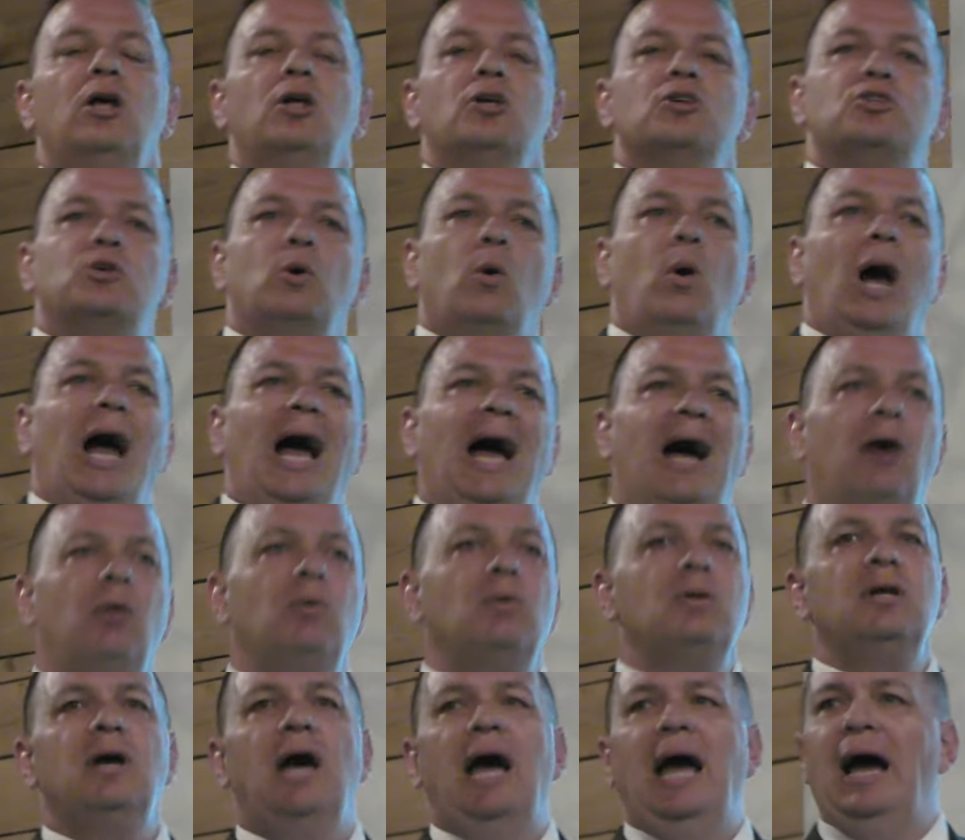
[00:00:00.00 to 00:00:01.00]
So
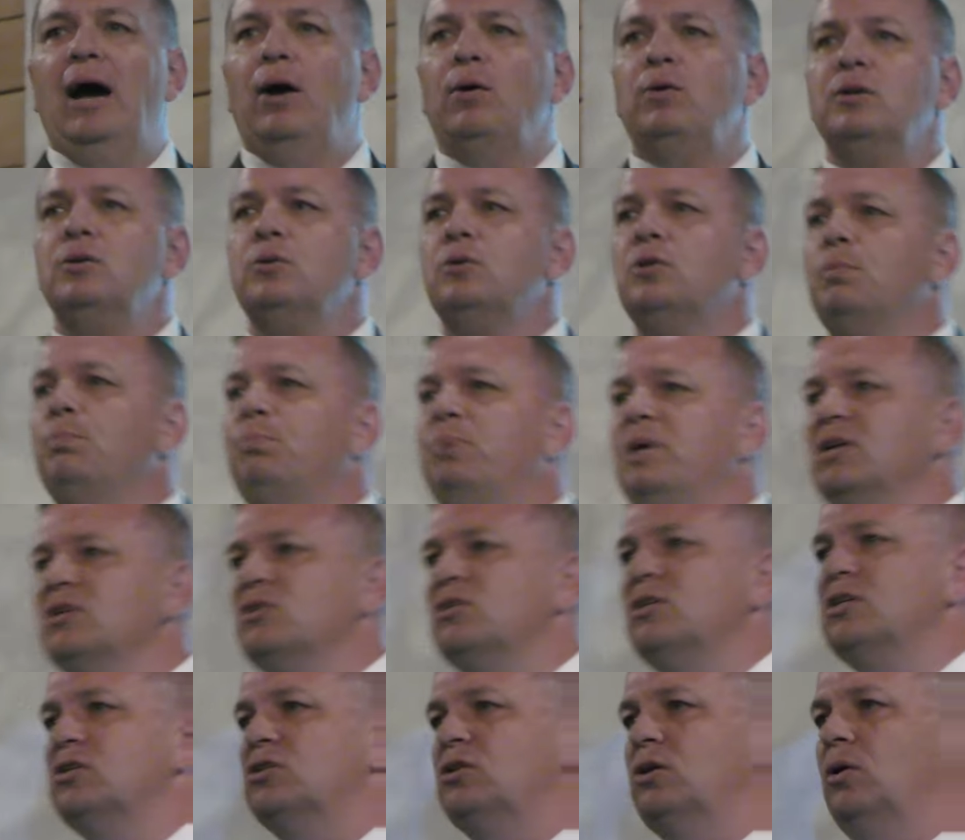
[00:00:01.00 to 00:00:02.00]
how do the
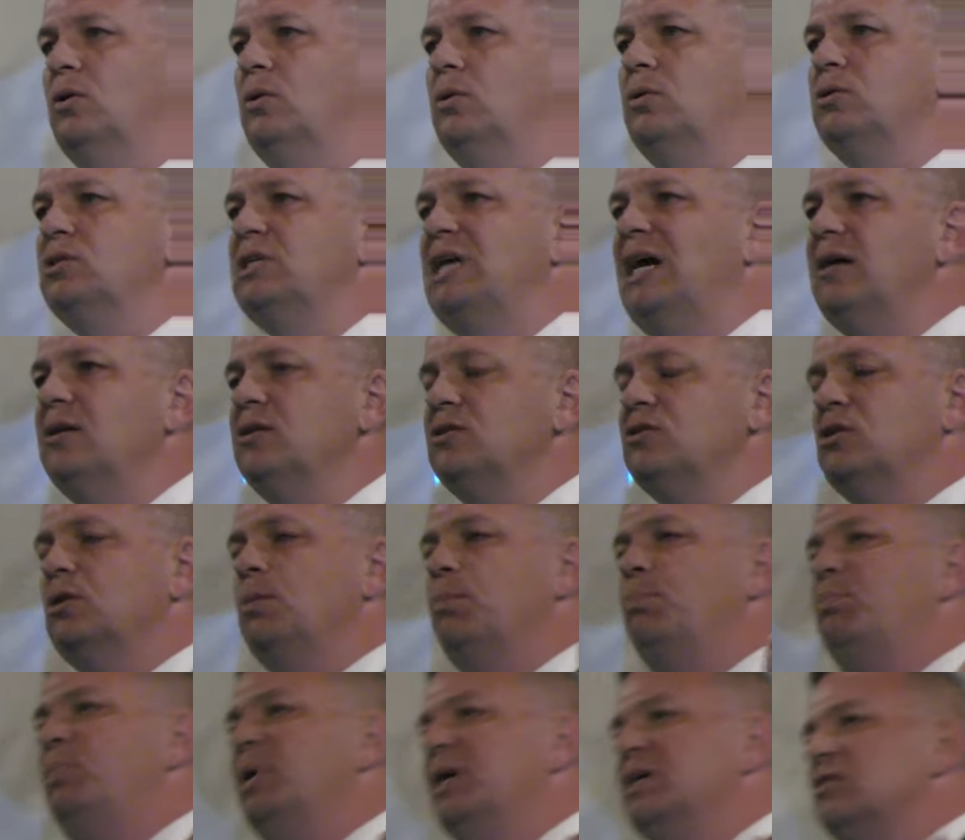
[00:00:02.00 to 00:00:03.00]
business owners, how does the
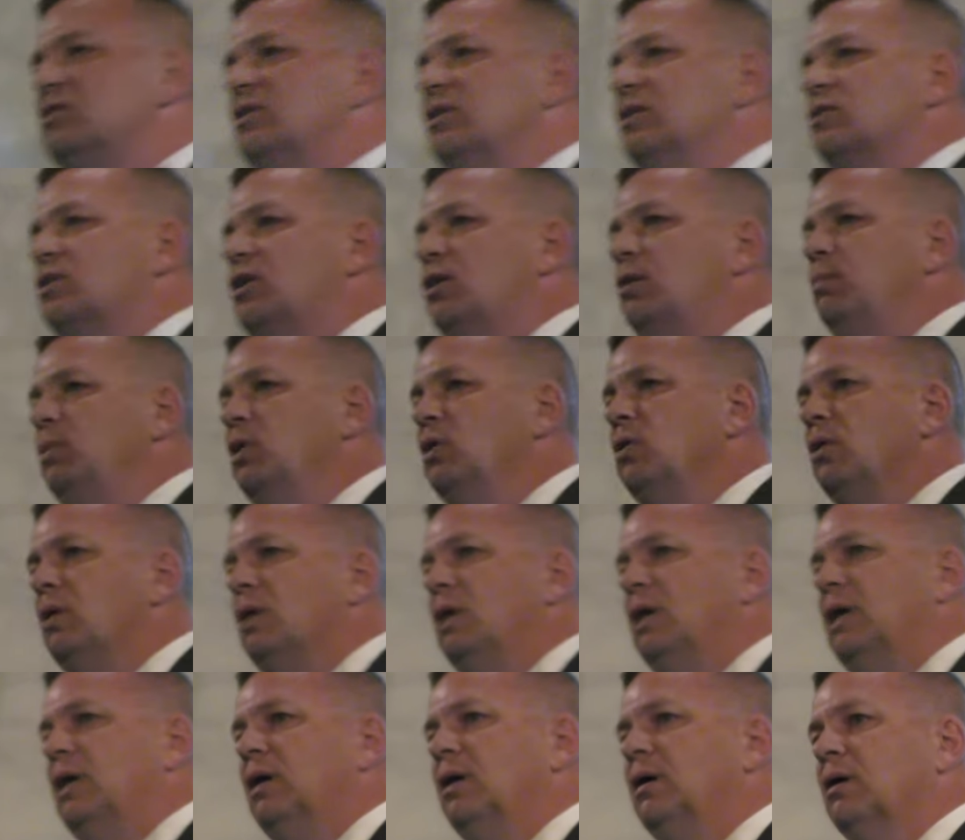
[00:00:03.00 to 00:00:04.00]
business
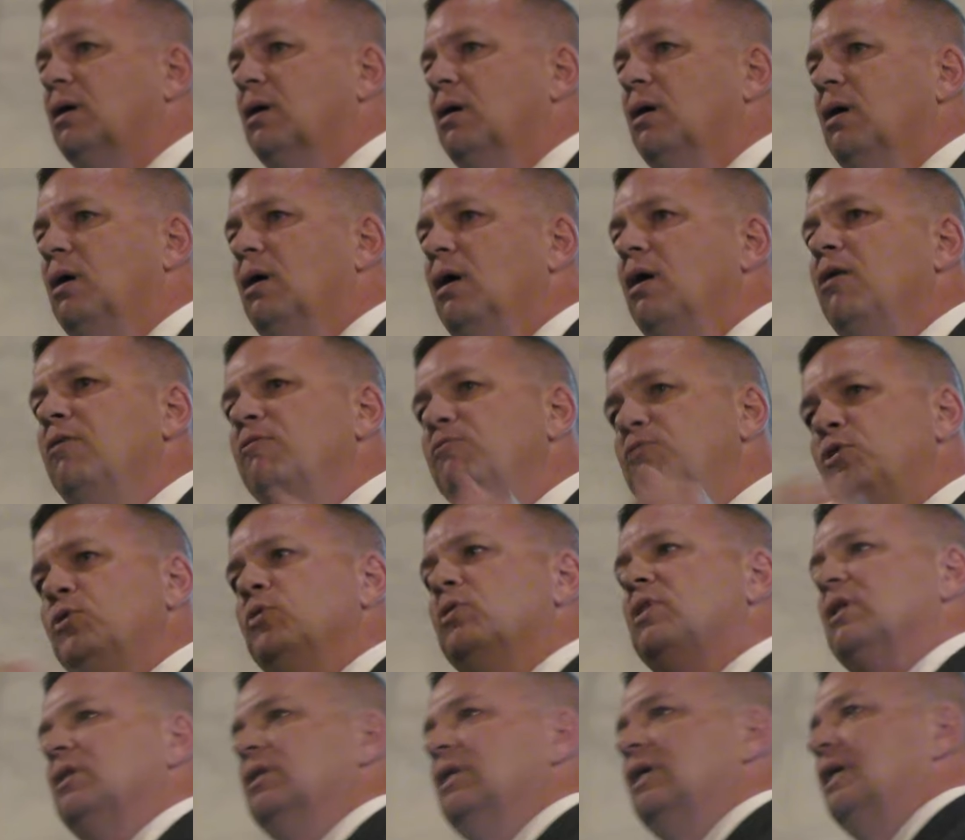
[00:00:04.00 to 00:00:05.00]
community view
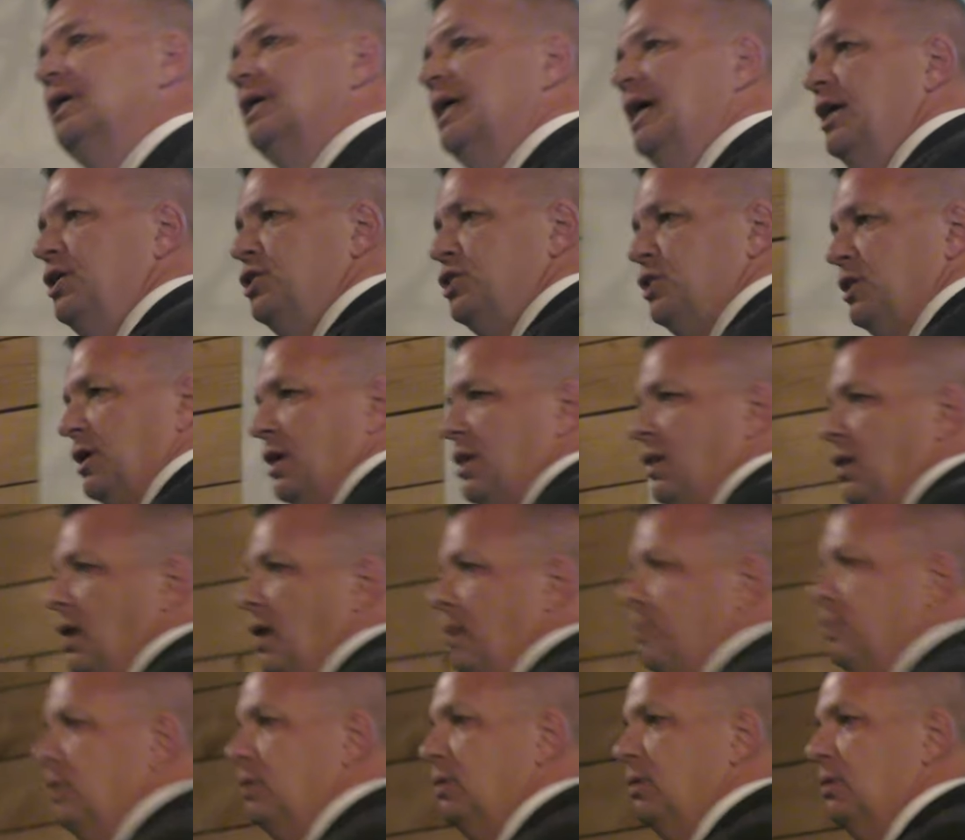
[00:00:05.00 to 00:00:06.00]
the litigation
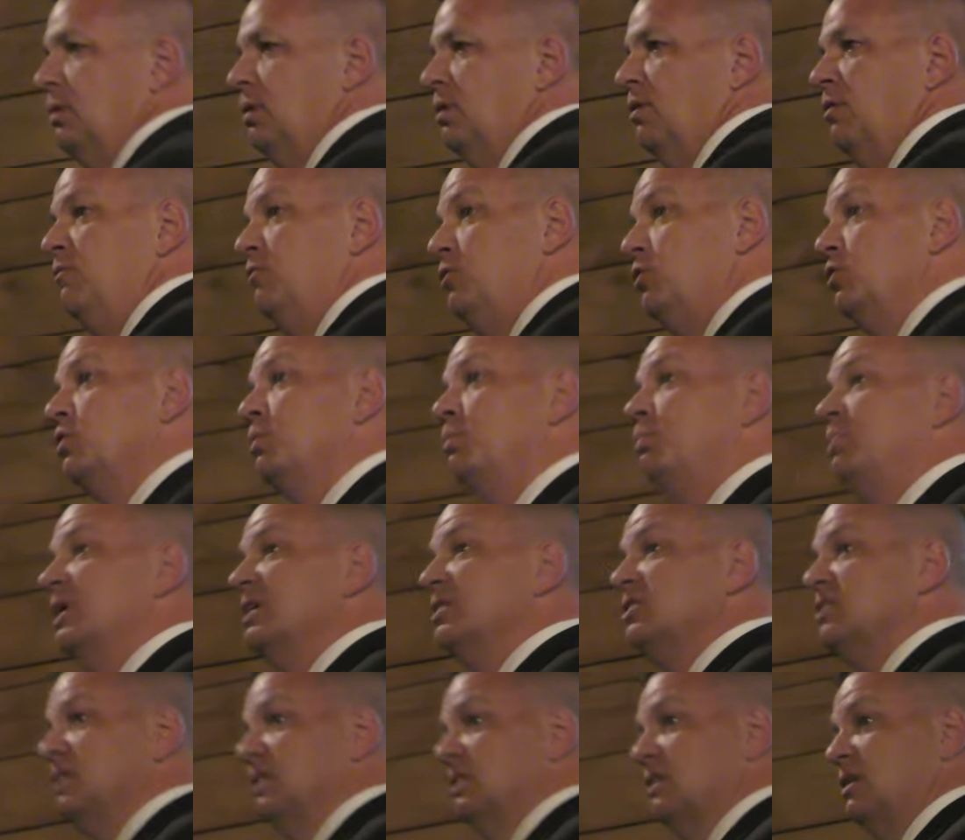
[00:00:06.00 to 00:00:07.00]
climate, view the
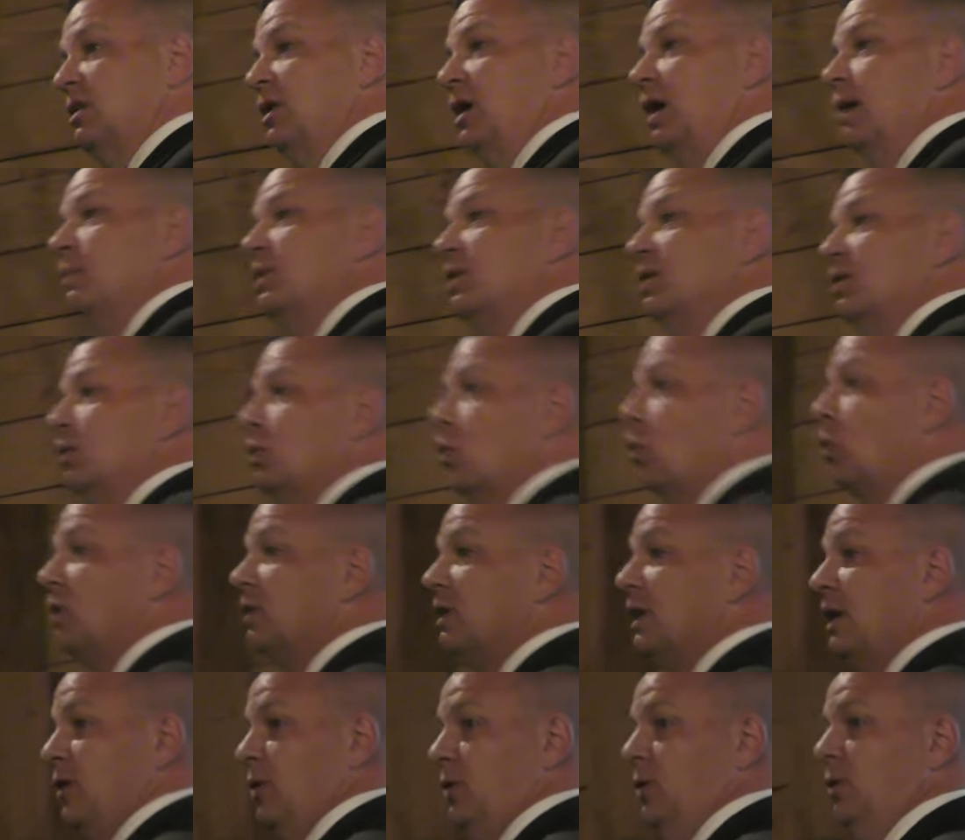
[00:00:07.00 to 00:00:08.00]
business climate in
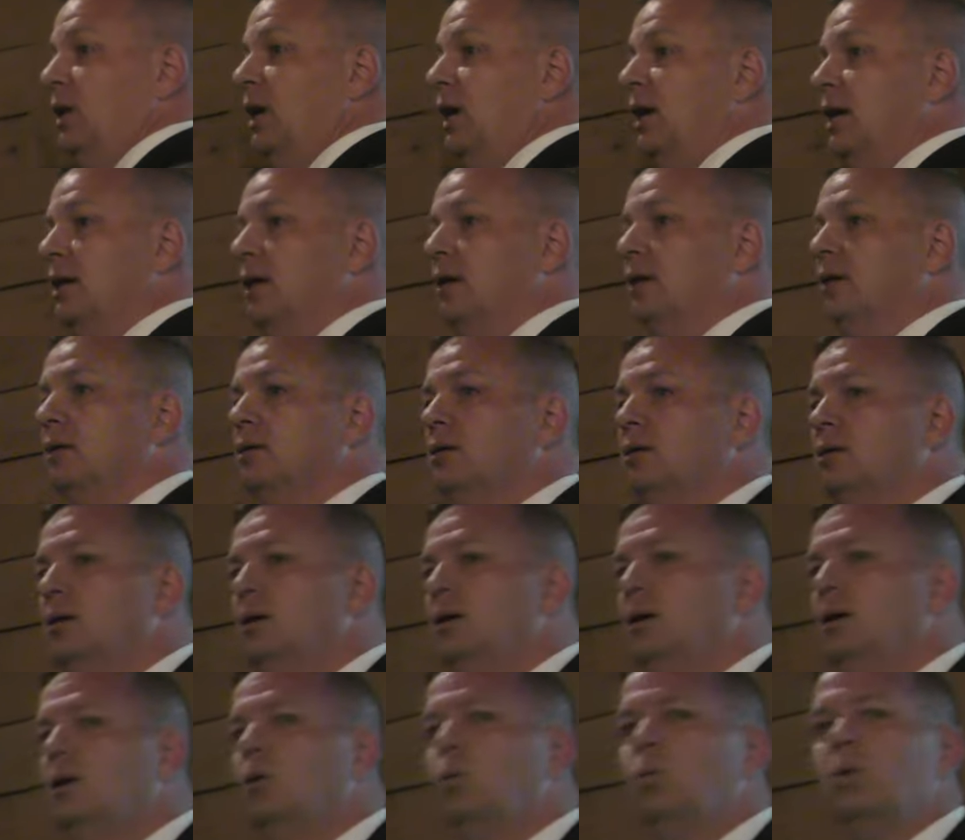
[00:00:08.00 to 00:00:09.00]
North Carolina
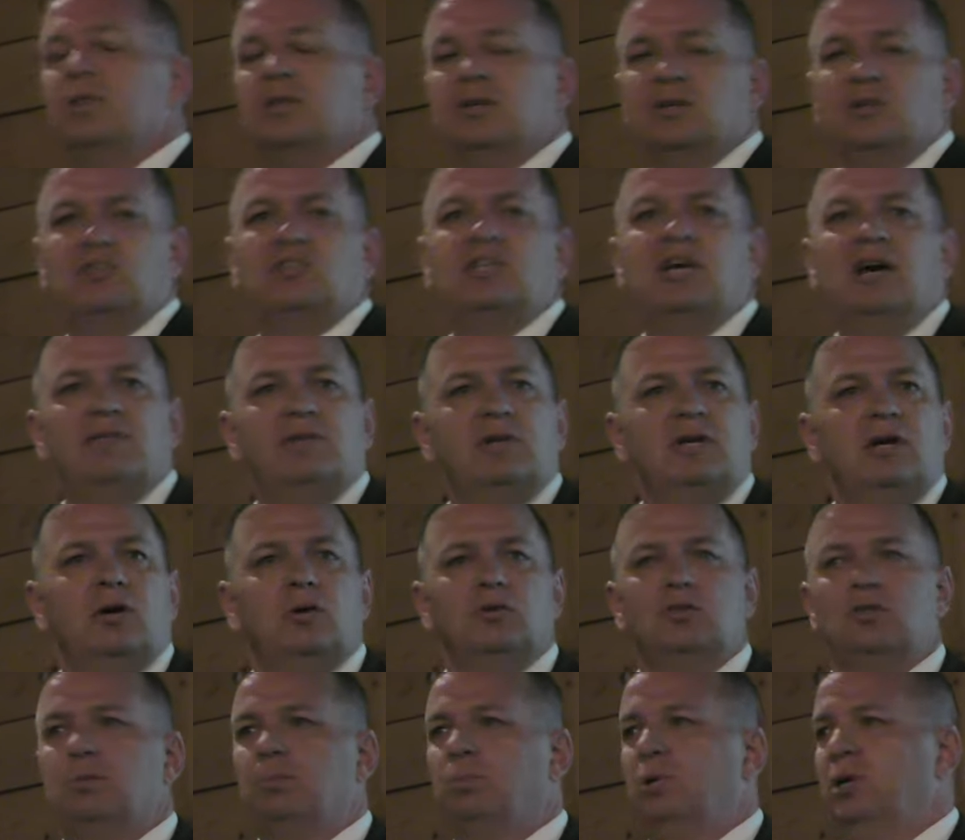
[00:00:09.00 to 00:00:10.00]
with a
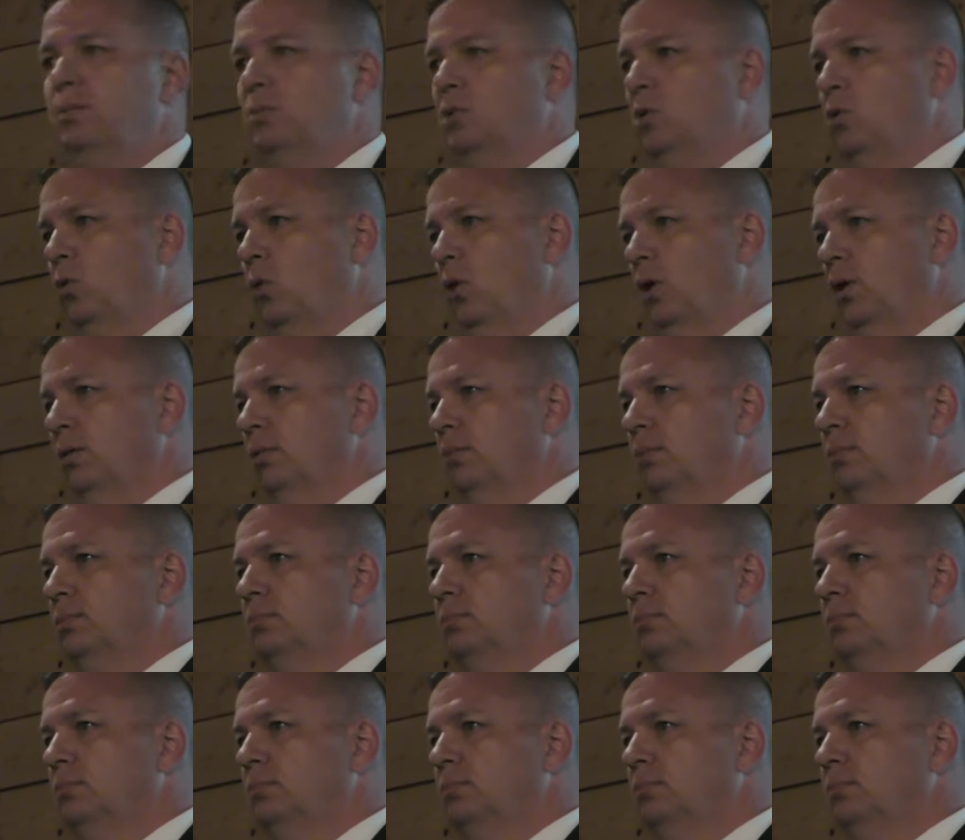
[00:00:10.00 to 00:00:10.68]
7-0 Supreme Court?